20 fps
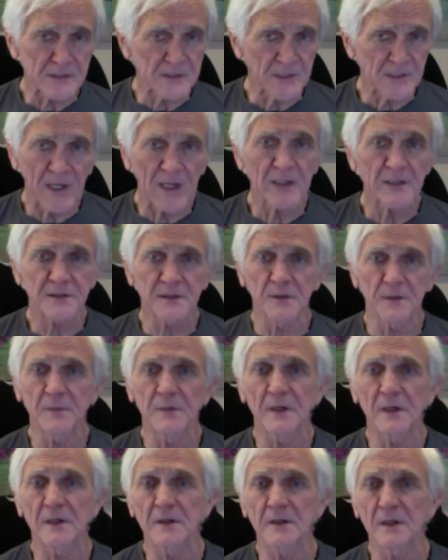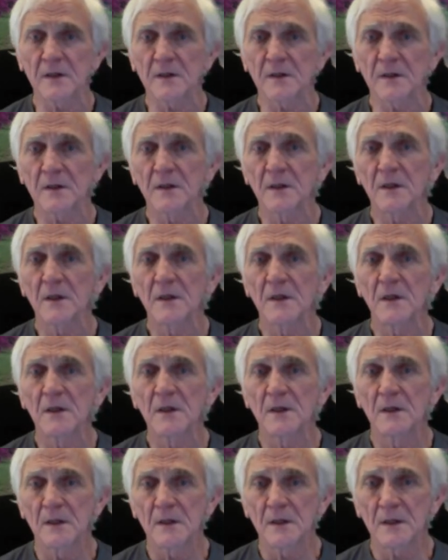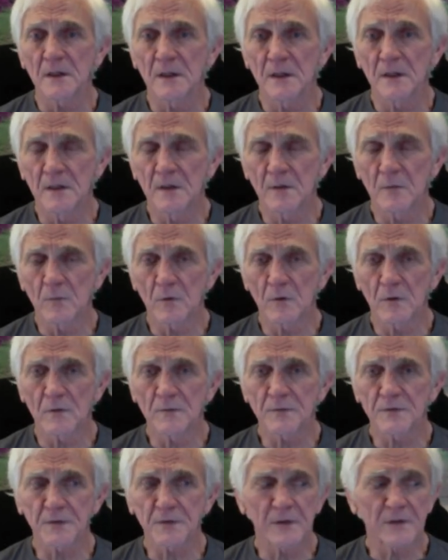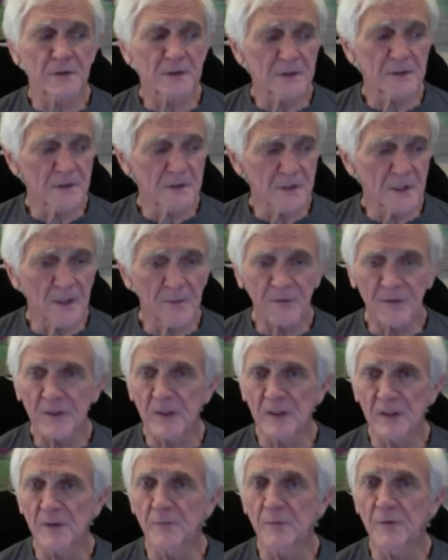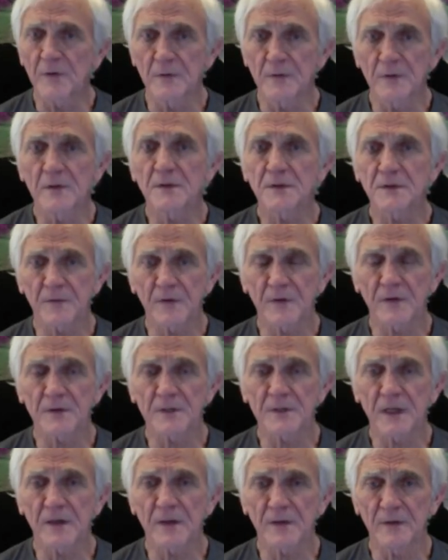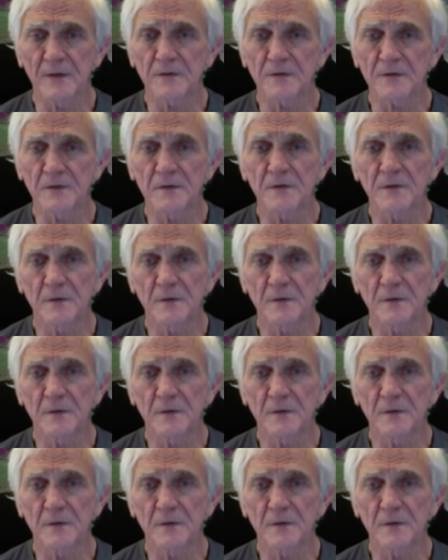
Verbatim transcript: that has it, but I think, you know, we're sort of at the top of the heap as far as that goes.